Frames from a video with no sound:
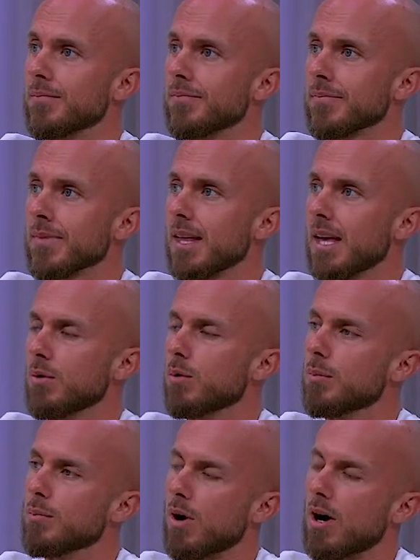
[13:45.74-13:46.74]
And
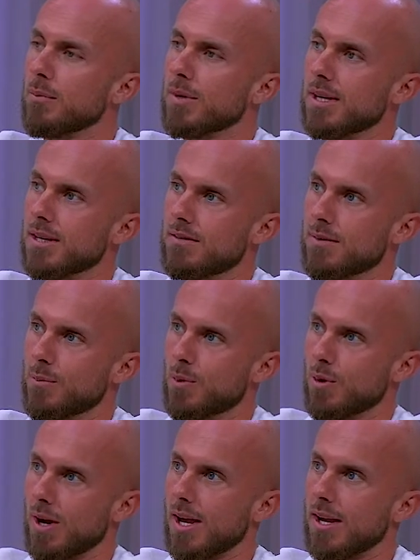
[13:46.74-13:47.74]
what brought me even more
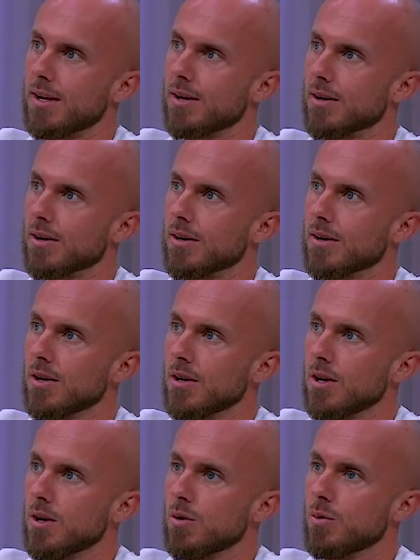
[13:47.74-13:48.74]
anger
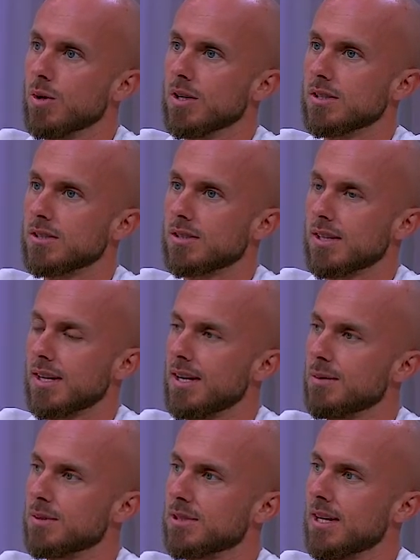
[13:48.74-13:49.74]
was him
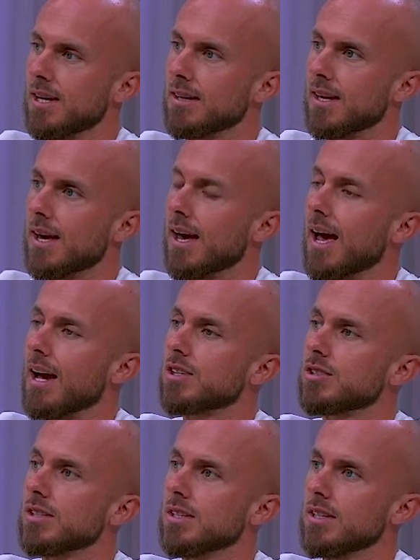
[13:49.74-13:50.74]
saying that
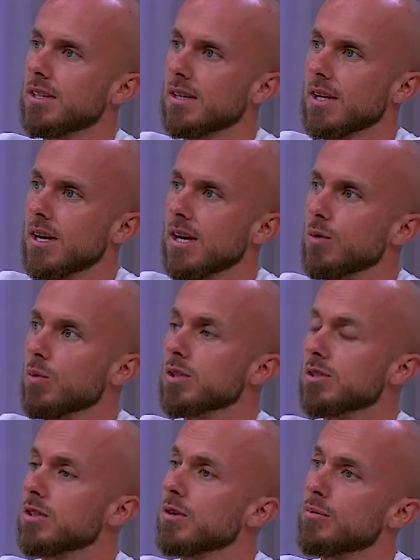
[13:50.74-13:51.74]
actually it wasn't
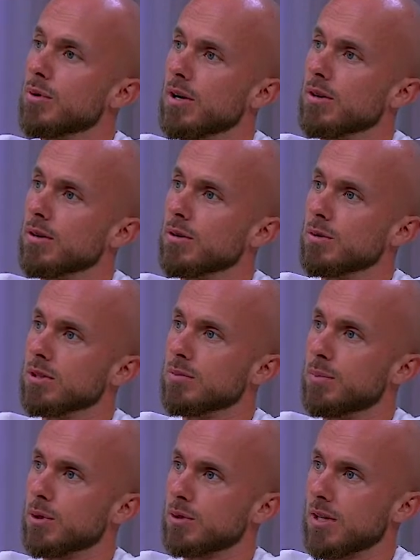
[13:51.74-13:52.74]
your brother who was
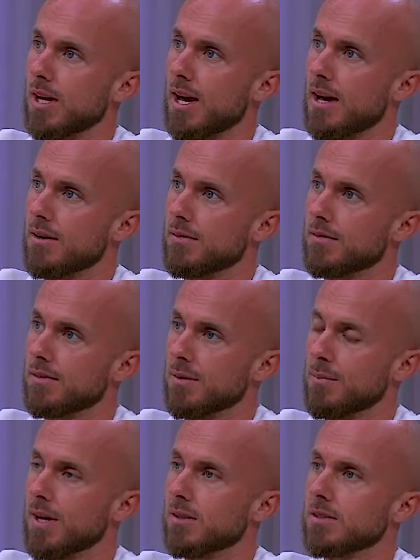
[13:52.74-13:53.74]
supposed to have the
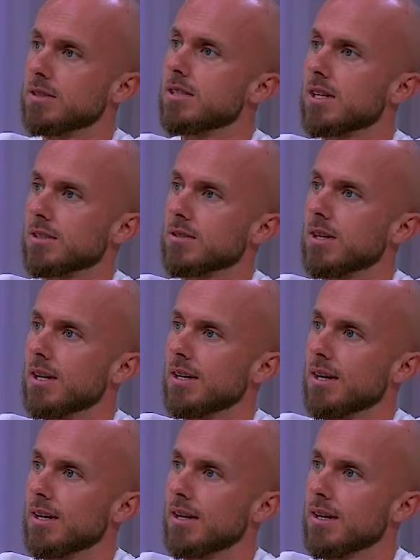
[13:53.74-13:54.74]
metal detector that
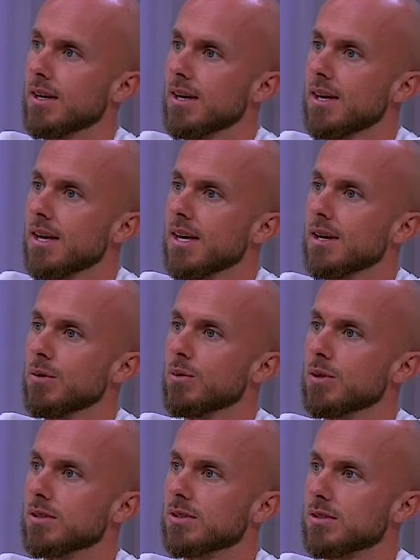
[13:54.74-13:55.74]
night. It
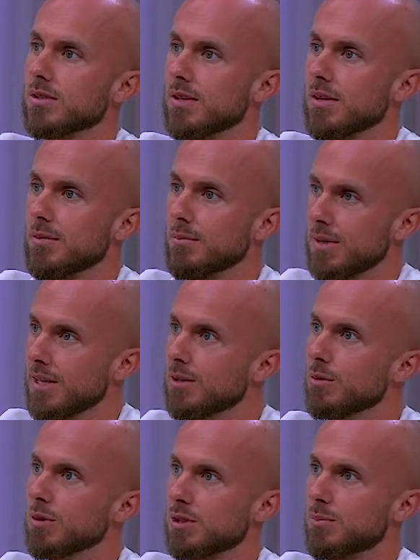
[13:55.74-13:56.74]
was me who
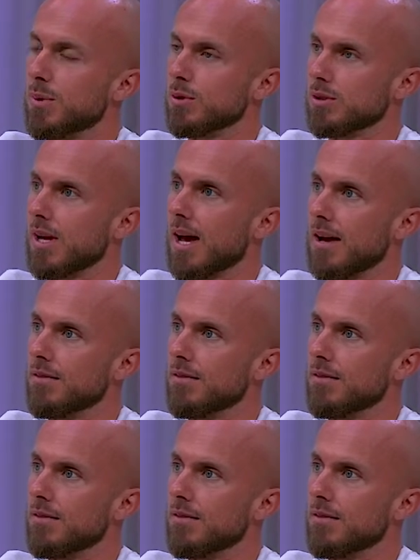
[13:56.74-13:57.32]
was supposed to have it.